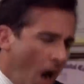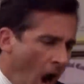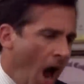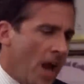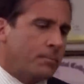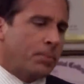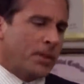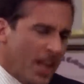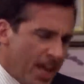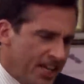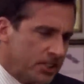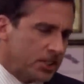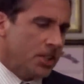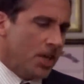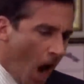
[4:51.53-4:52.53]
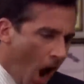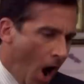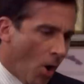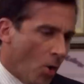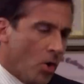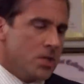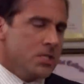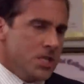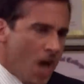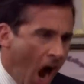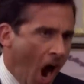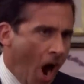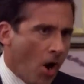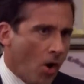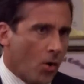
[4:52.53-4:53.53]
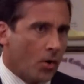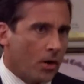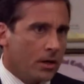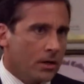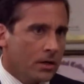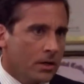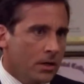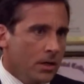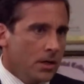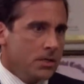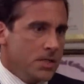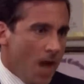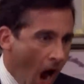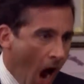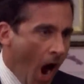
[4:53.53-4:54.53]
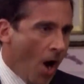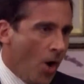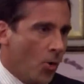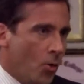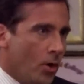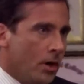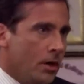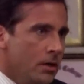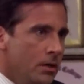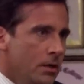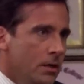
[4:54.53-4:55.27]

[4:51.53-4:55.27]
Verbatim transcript: God, please, no! No! No!